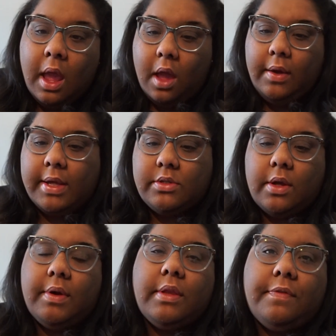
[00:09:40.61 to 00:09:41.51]
Okay,
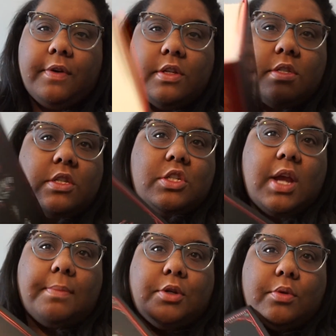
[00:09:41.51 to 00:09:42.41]
so I read the first
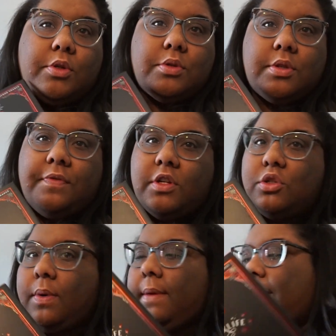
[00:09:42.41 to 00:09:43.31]
chapter, which was the
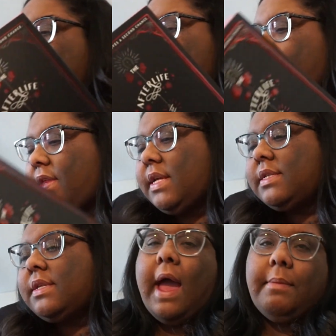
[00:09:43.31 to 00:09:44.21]
first 20 pages of
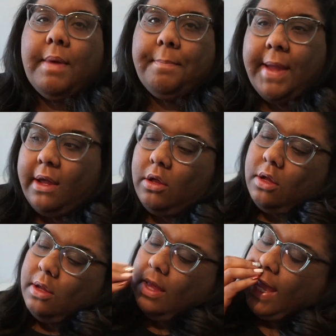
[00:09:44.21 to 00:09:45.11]
this, had my
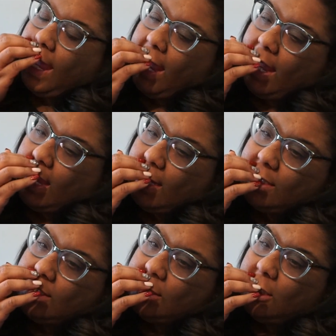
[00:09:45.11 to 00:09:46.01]
bagel
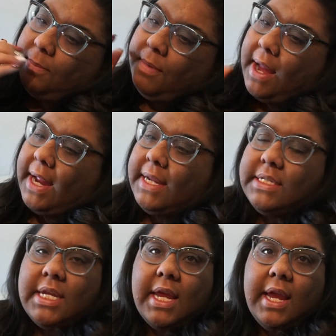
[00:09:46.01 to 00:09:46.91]
and my
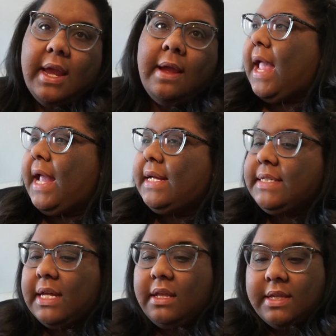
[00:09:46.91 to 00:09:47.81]
tea,
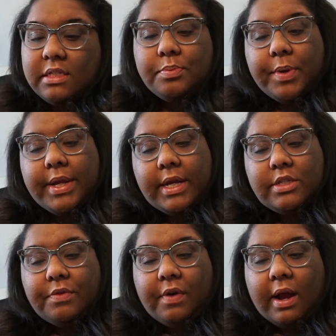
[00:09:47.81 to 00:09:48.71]
and this is pretty
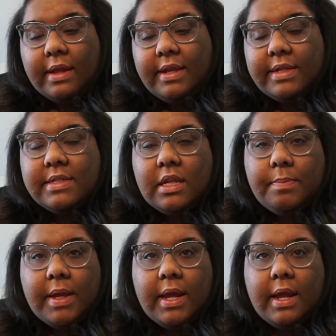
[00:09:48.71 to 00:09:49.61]
good so far. I think it's gonna
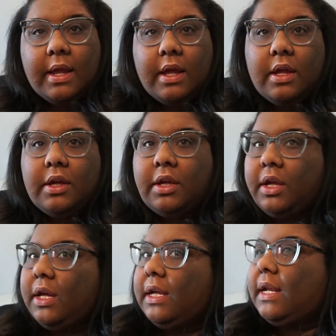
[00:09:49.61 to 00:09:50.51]
be
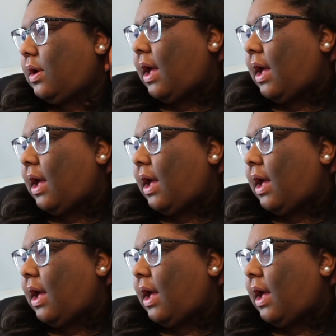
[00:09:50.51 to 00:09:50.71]
good.